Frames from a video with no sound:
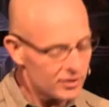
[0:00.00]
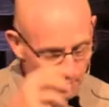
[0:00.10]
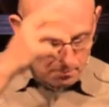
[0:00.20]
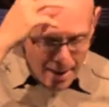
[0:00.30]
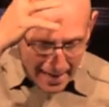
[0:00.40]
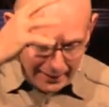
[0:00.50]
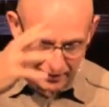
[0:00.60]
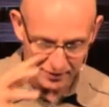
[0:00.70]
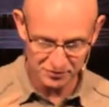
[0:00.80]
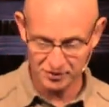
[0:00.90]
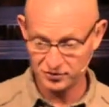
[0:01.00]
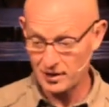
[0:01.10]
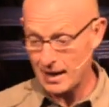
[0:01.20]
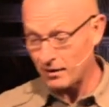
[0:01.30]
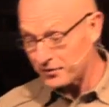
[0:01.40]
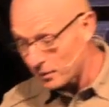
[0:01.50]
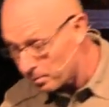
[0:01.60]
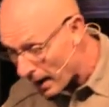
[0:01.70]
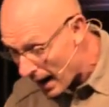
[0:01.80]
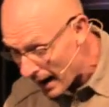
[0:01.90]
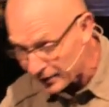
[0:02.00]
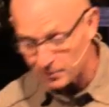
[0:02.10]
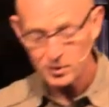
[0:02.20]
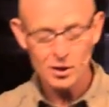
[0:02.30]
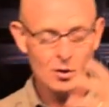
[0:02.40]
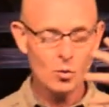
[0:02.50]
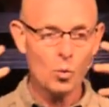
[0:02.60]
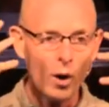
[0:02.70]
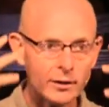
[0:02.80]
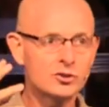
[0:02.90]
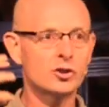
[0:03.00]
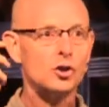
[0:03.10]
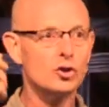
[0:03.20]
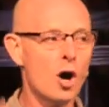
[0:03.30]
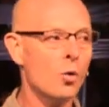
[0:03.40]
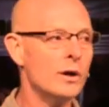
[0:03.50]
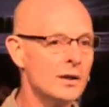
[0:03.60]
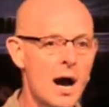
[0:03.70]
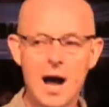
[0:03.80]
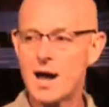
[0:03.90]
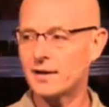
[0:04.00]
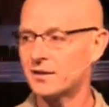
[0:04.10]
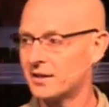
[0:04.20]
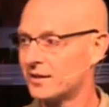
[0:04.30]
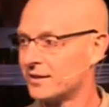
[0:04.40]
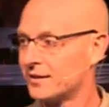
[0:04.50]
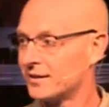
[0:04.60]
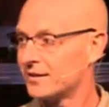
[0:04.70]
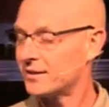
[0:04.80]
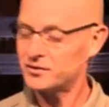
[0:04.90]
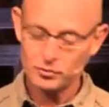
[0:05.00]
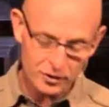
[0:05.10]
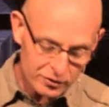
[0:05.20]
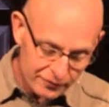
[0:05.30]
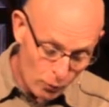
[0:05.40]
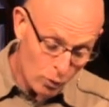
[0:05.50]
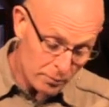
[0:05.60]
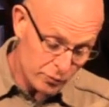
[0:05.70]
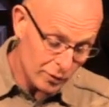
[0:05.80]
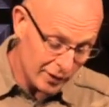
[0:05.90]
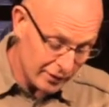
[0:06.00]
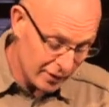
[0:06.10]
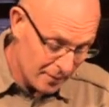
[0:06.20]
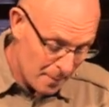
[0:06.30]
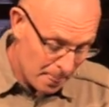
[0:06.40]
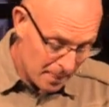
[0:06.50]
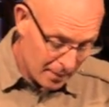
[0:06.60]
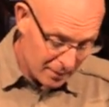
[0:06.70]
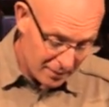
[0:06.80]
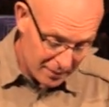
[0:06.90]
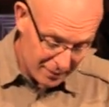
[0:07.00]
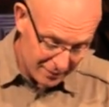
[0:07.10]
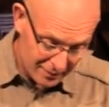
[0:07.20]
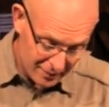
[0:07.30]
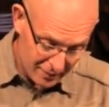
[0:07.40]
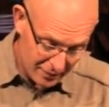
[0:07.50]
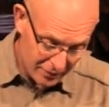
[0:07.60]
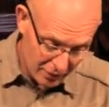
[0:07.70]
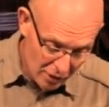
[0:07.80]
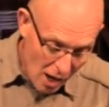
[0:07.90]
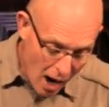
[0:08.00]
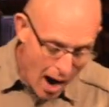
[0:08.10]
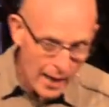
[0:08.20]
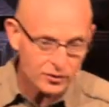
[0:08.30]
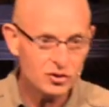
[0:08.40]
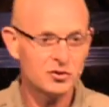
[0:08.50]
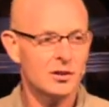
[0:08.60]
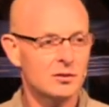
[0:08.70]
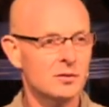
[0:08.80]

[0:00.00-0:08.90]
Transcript: the mightiest is now at the bottom. What's going on? And so this forms really the, the constant